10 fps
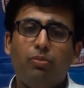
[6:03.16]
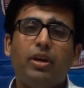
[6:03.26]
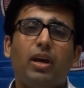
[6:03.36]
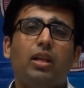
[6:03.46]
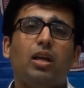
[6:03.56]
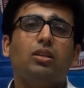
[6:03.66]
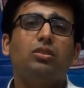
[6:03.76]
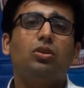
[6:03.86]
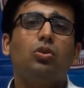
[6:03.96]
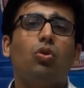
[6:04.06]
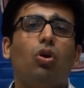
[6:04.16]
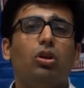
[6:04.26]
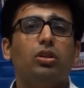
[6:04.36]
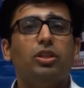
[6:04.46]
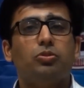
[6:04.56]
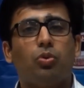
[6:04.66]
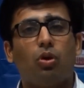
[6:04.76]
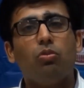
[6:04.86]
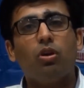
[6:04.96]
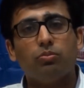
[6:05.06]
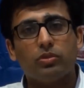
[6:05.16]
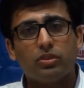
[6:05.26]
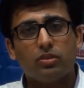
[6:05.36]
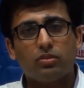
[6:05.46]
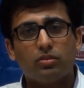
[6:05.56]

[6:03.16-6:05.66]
be an answer to all these problems.